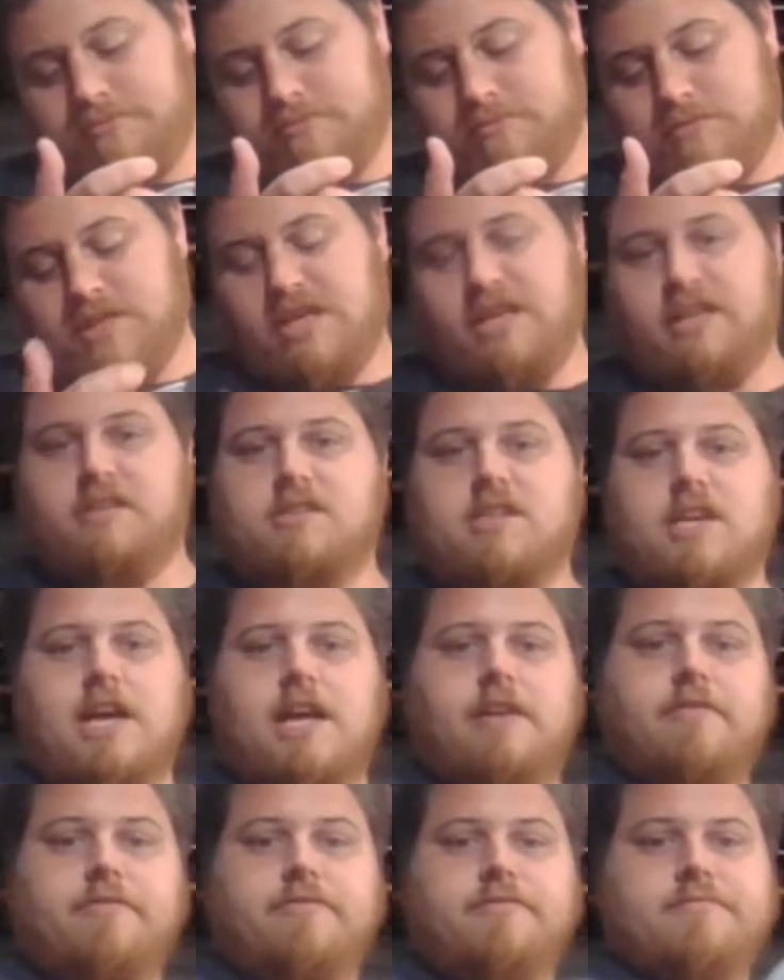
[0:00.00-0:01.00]
It's
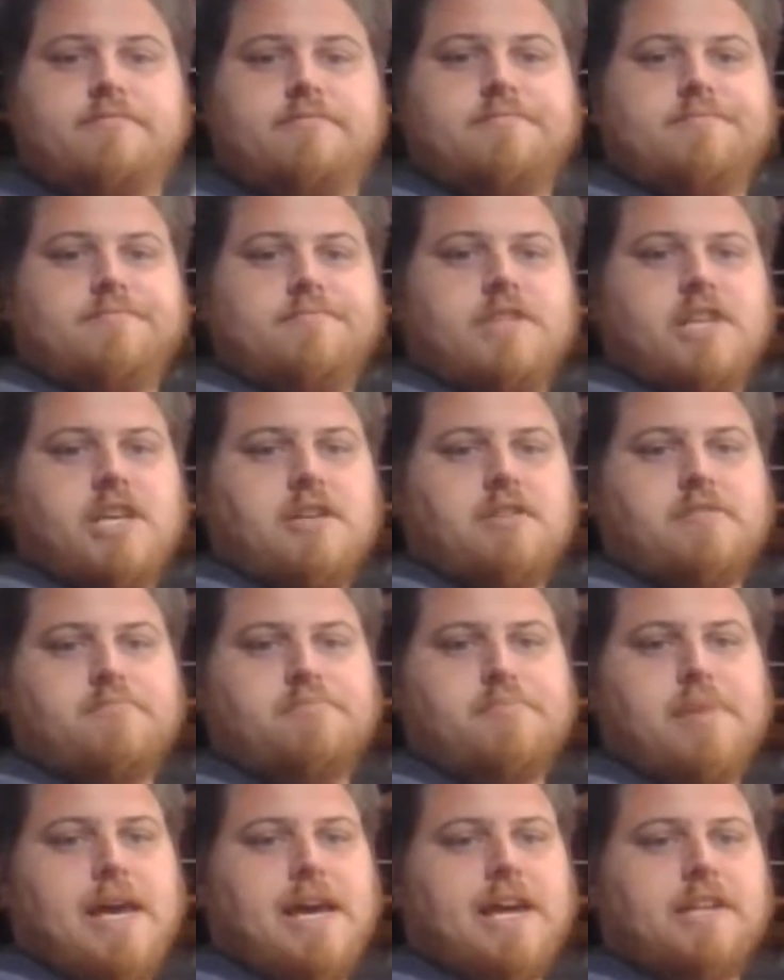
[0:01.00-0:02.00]
kind of
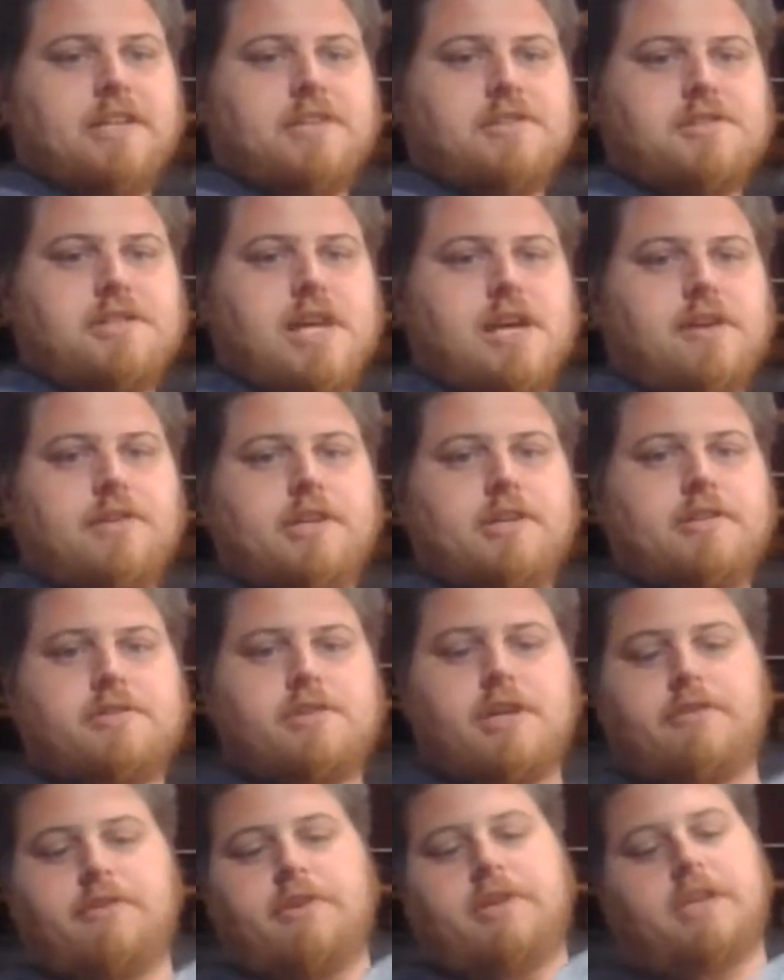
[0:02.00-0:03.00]
badish down there, so
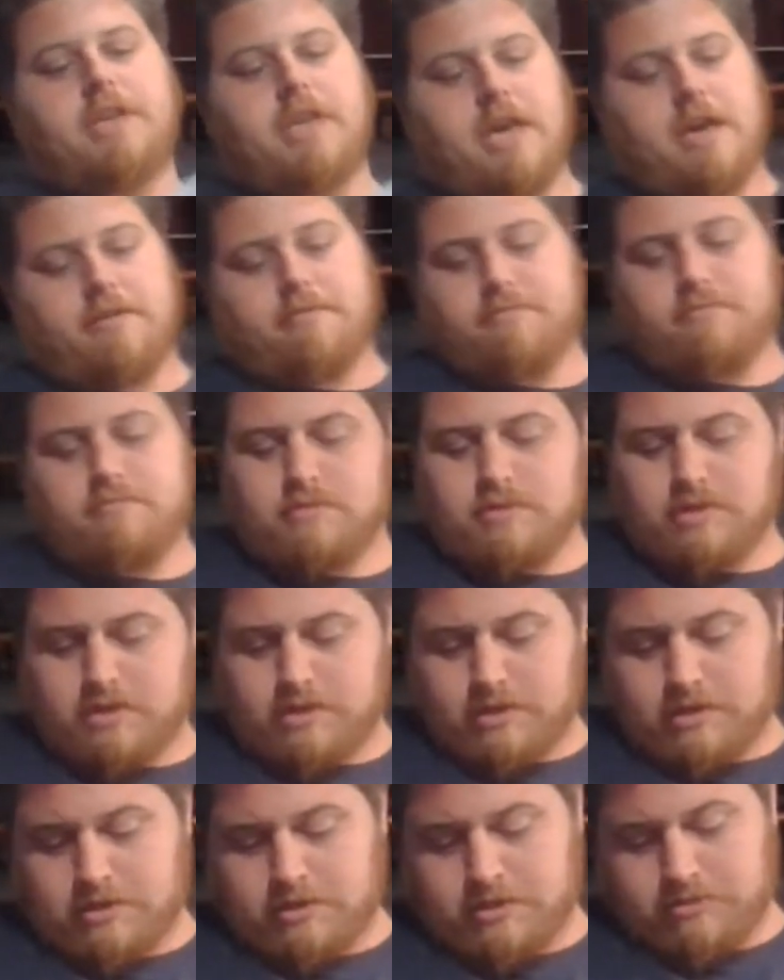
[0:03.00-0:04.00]
I really can't
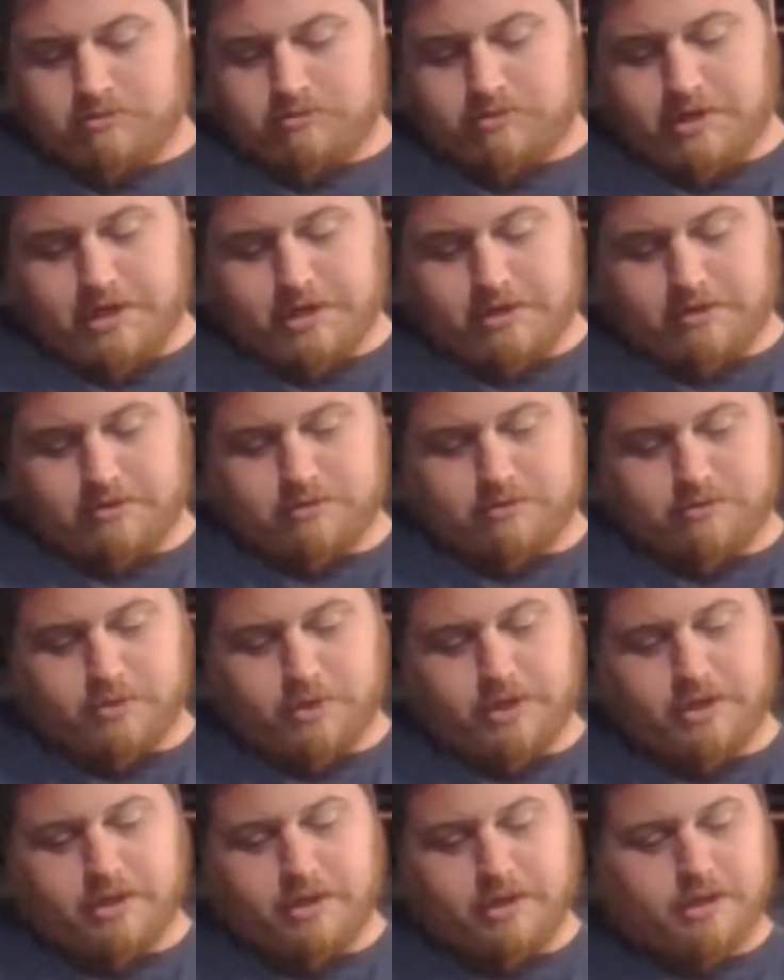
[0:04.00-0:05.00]
read it
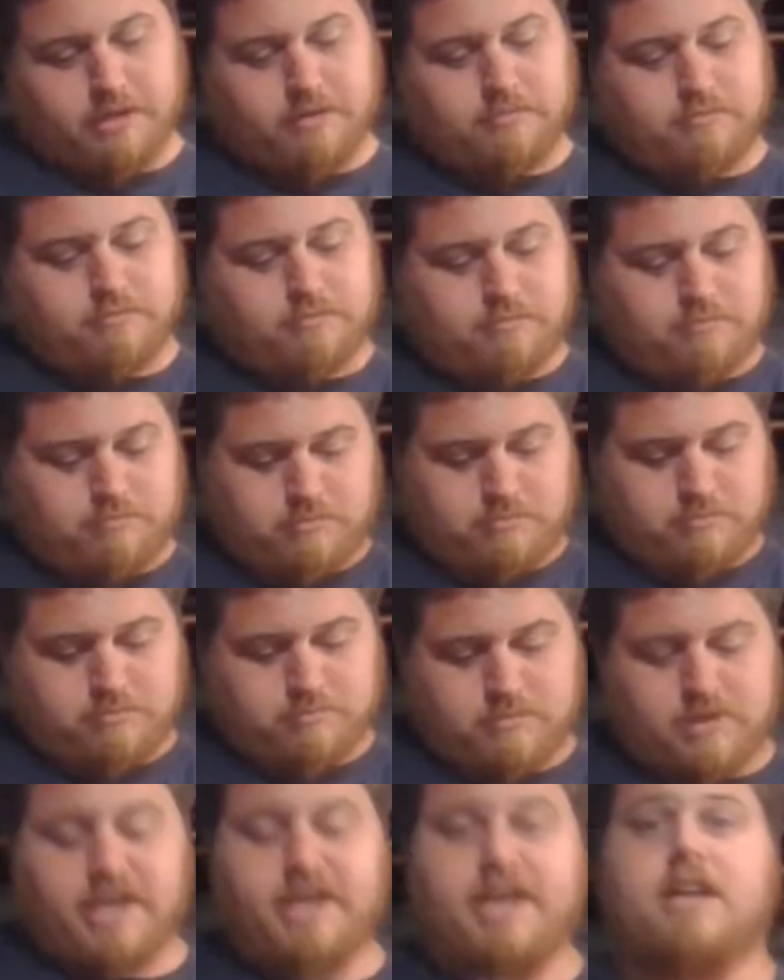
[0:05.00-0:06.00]
quite yet.
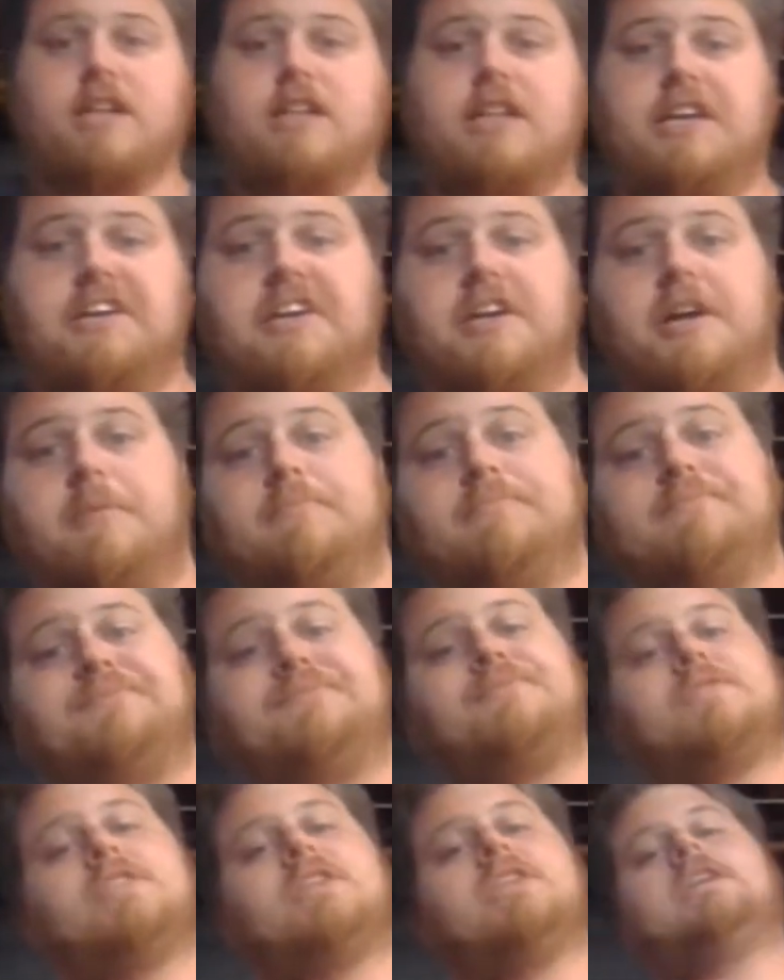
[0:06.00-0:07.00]
I gotta clean it up.
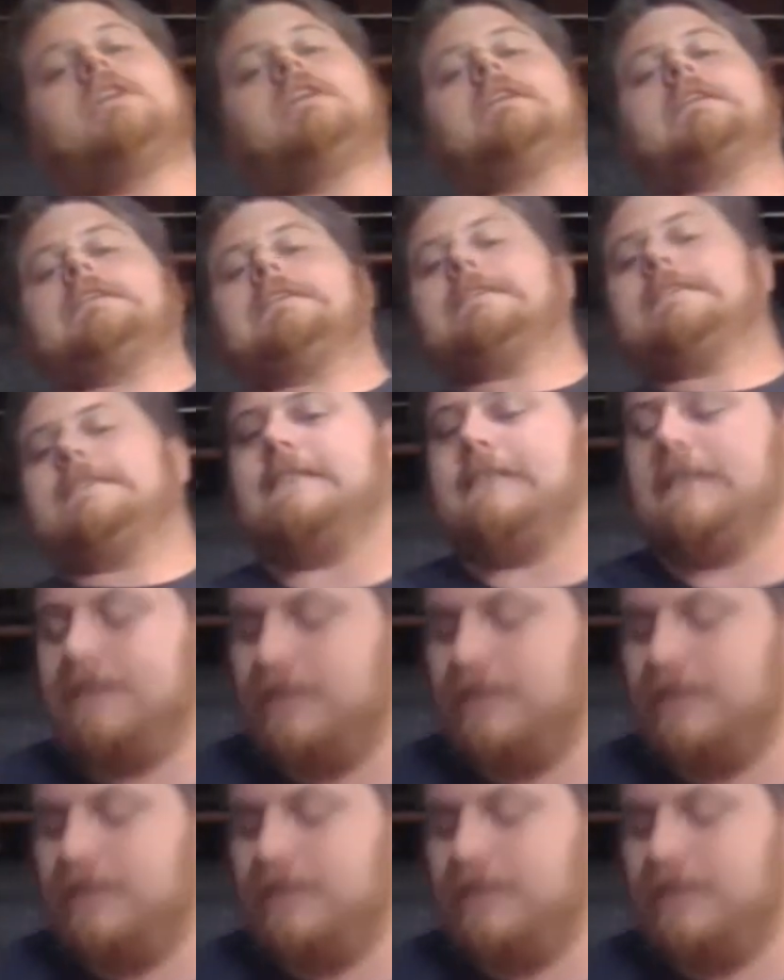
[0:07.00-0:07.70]
I'm